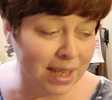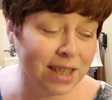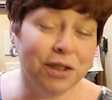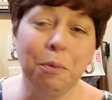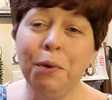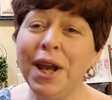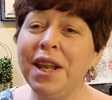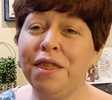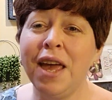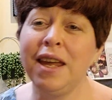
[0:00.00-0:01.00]
so Brenda,
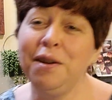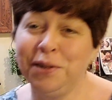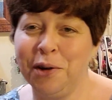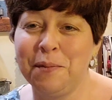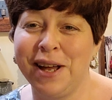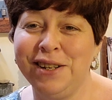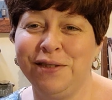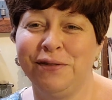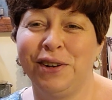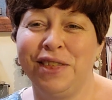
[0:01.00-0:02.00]
thank you so much
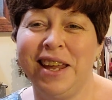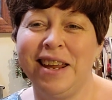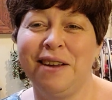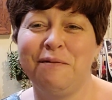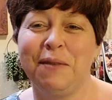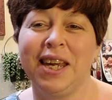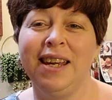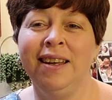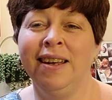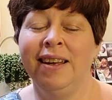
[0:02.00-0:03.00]
for thinking of
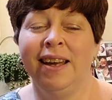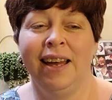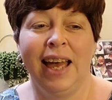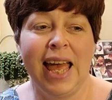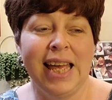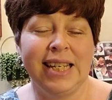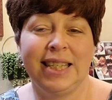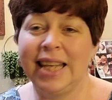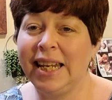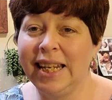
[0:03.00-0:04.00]
me and
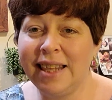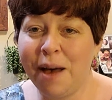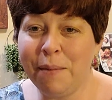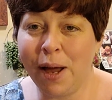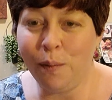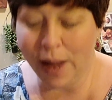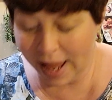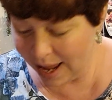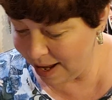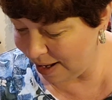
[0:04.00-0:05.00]
sending that my
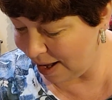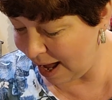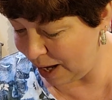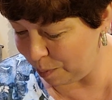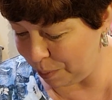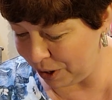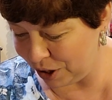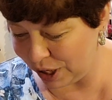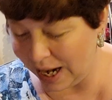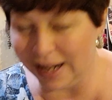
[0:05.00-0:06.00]
way. I
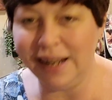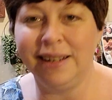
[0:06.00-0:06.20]
appreciate it.